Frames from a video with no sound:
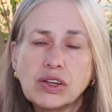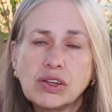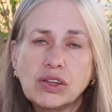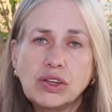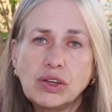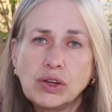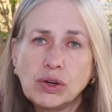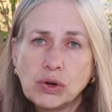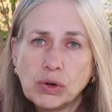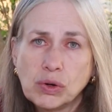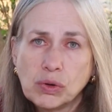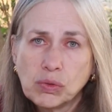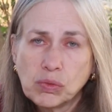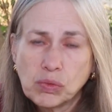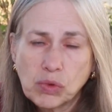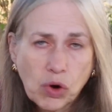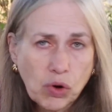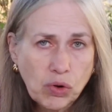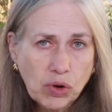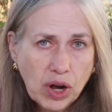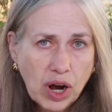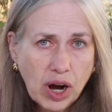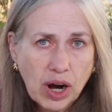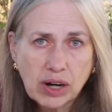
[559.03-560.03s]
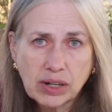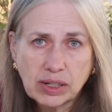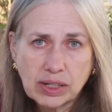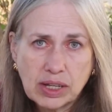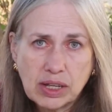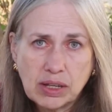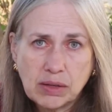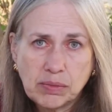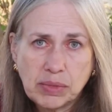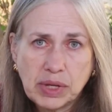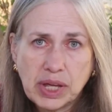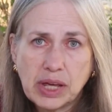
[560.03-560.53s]
You won't
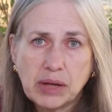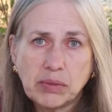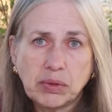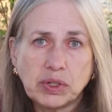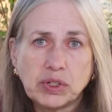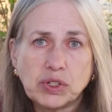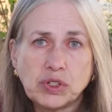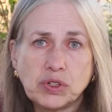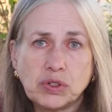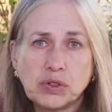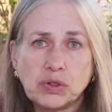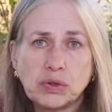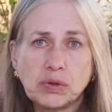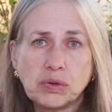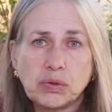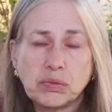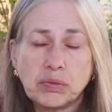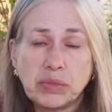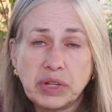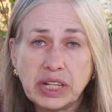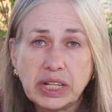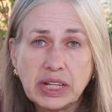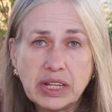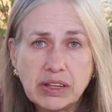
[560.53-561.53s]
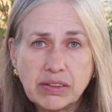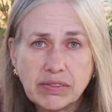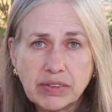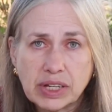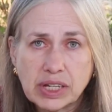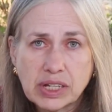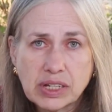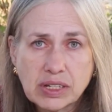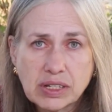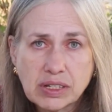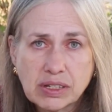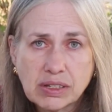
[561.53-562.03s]
hardly be able to believe
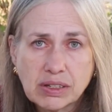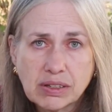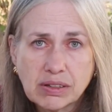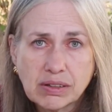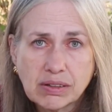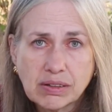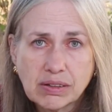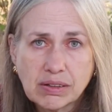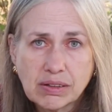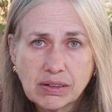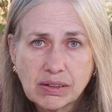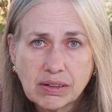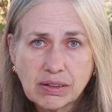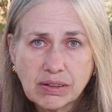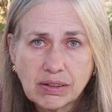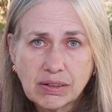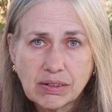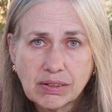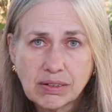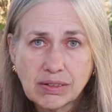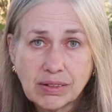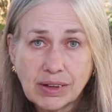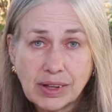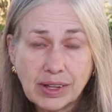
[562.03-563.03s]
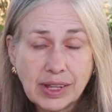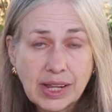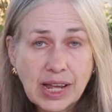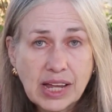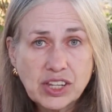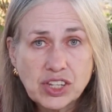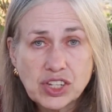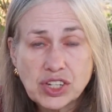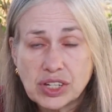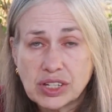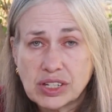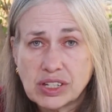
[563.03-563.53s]
it. And
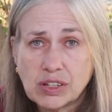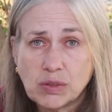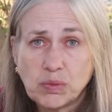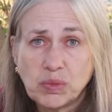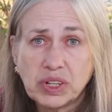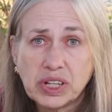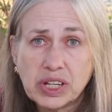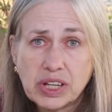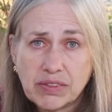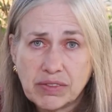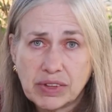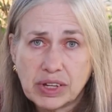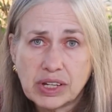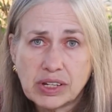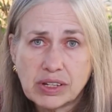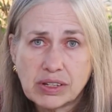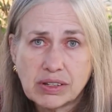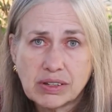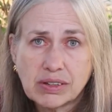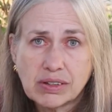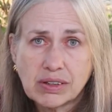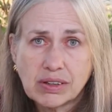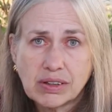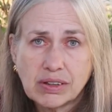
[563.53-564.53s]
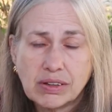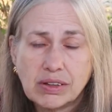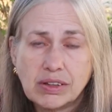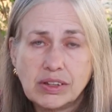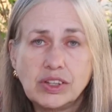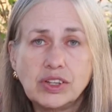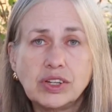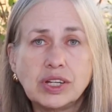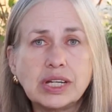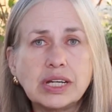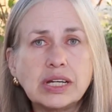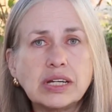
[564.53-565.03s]
that's just to believe it.
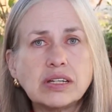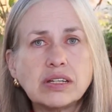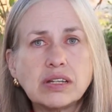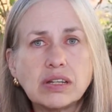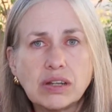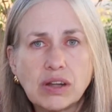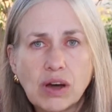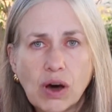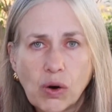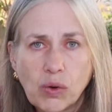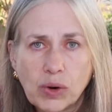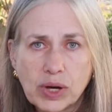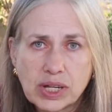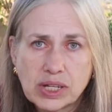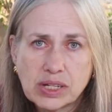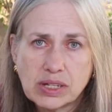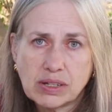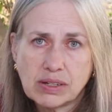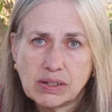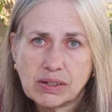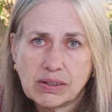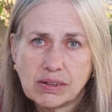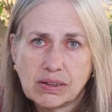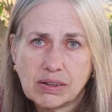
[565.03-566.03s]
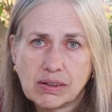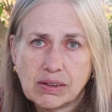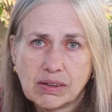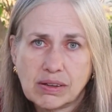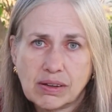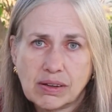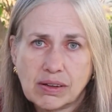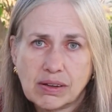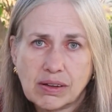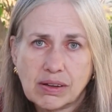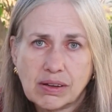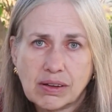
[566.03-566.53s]
You need to know it.
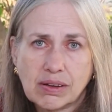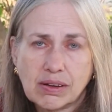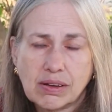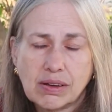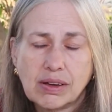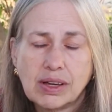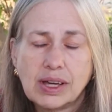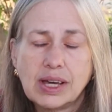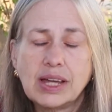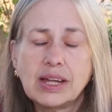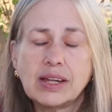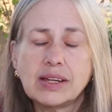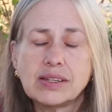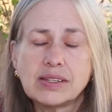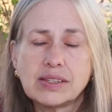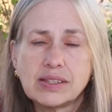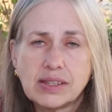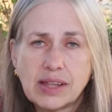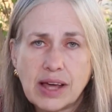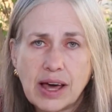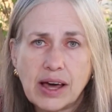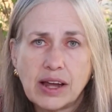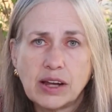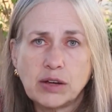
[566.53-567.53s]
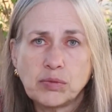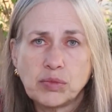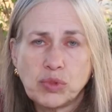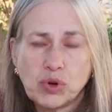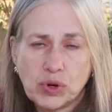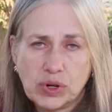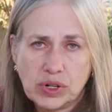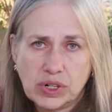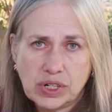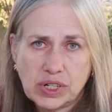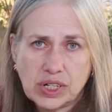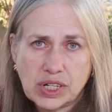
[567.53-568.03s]
It is that
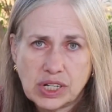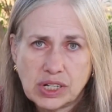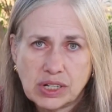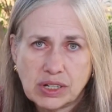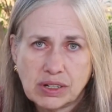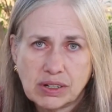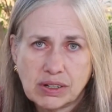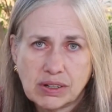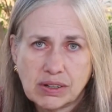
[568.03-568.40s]
important.